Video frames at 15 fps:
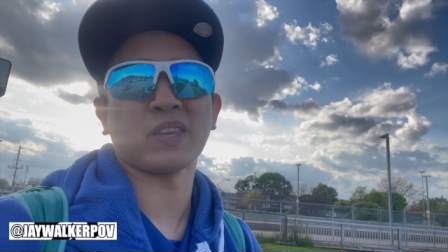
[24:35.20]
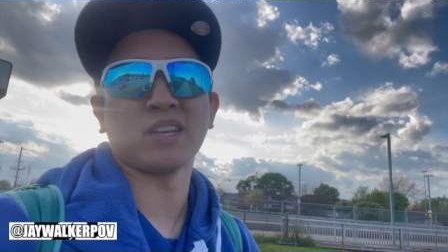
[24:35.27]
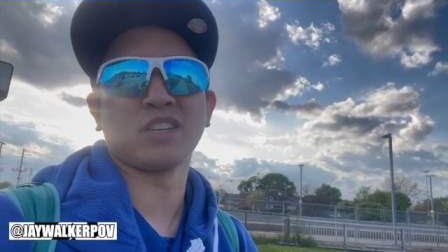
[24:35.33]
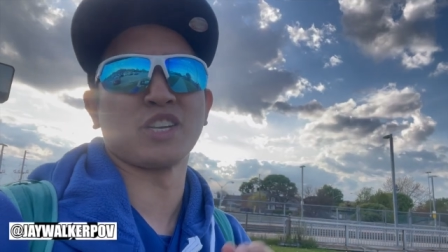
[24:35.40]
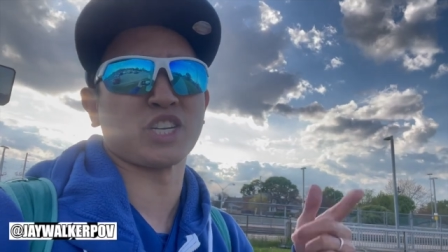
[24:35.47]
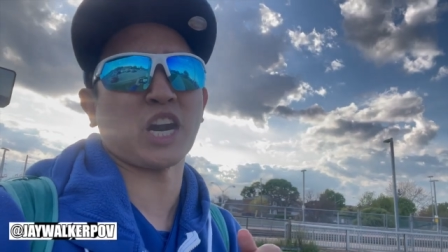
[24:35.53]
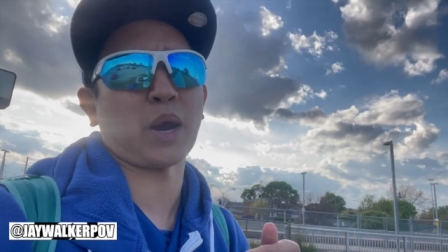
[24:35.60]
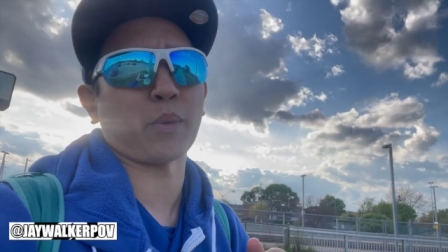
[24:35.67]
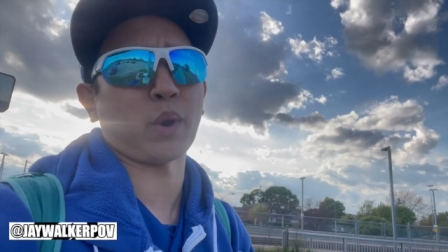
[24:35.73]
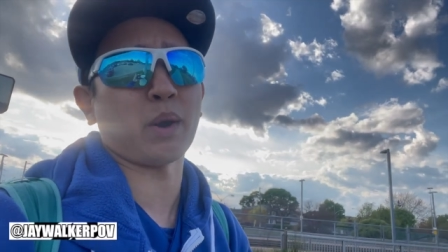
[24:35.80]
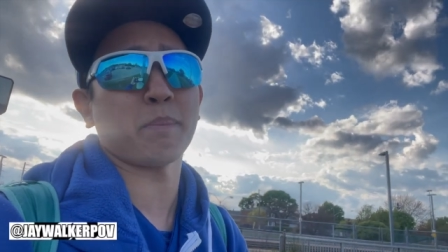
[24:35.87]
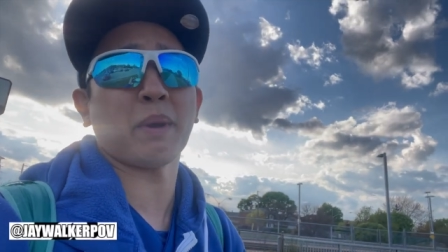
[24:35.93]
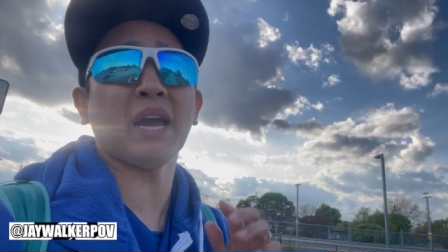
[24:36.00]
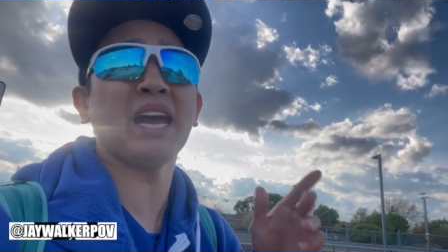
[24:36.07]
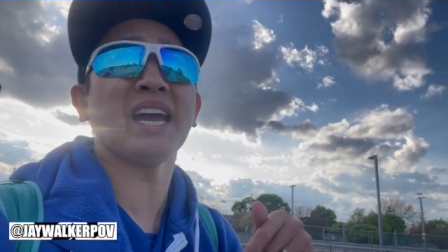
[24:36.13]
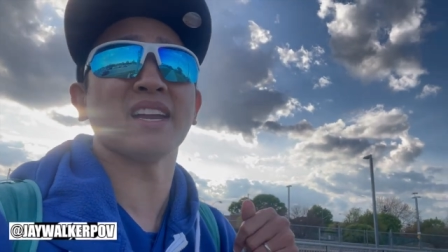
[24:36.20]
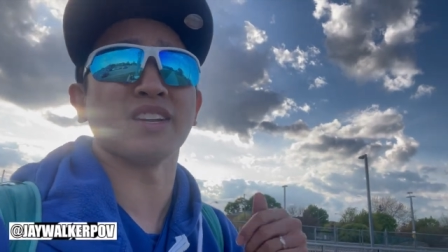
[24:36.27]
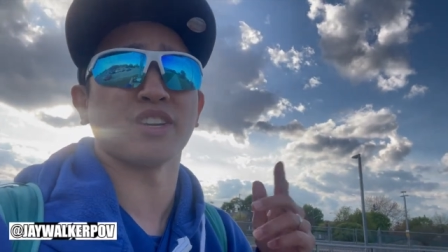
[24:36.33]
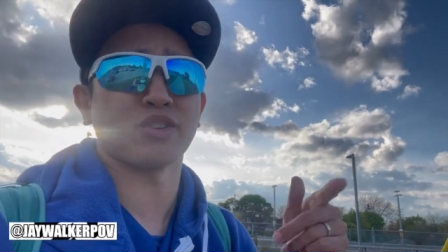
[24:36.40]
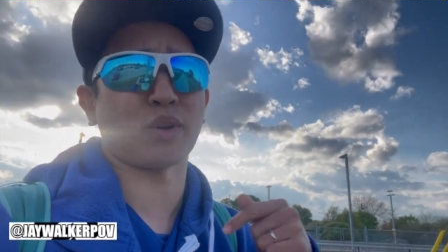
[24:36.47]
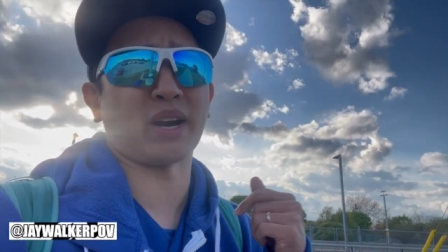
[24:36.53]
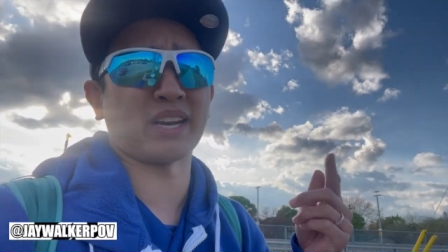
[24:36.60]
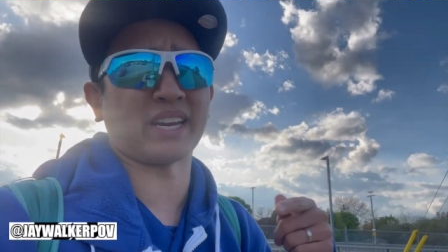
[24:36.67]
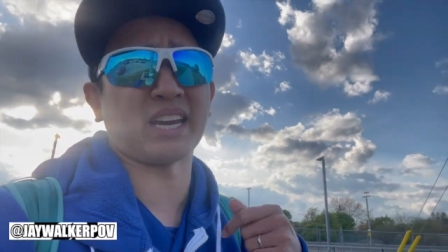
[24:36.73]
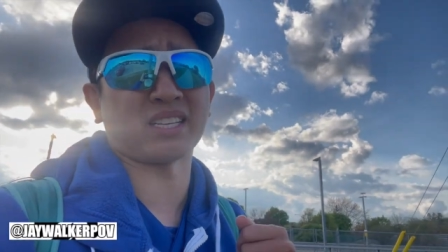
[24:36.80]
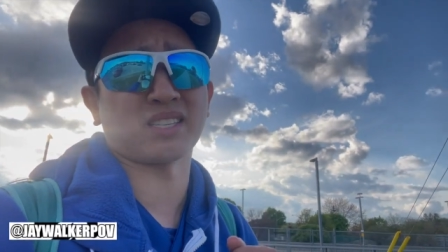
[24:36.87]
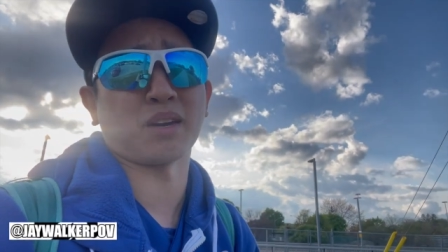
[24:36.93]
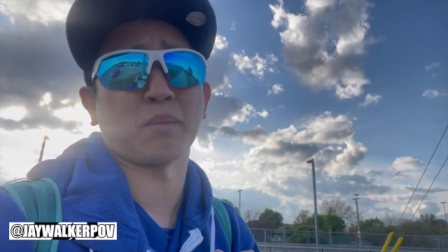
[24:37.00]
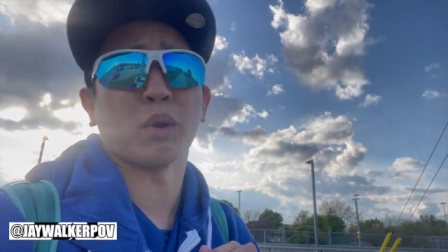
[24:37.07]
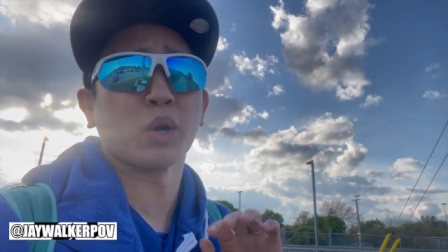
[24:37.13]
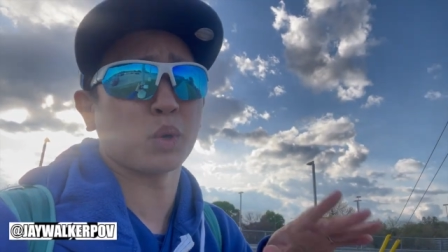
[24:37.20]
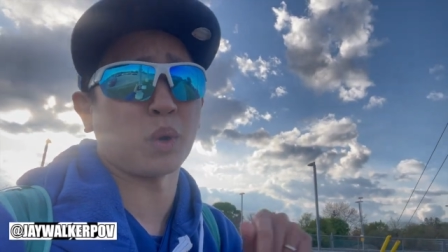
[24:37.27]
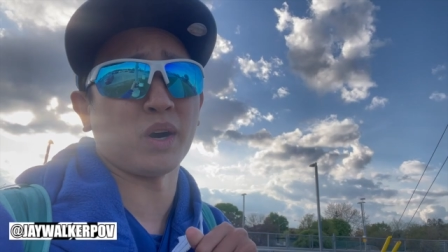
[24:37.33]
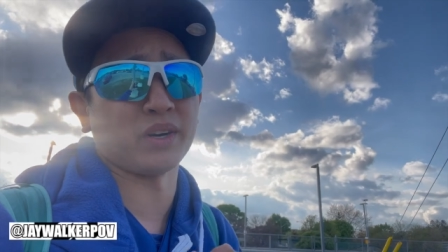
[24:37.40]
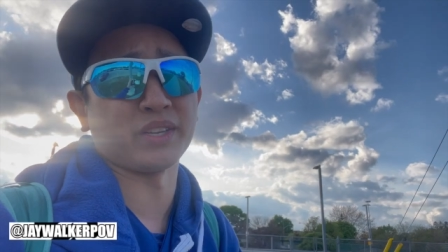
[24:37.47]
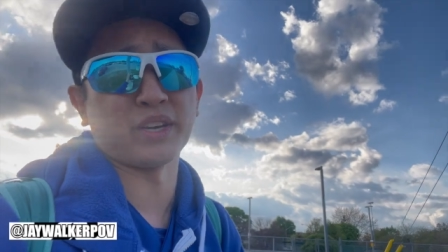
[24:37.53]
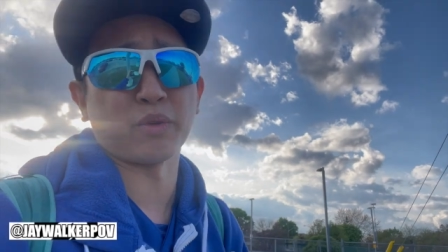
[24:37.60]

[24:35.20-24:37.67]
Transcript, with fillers: to shower up and try to get some quality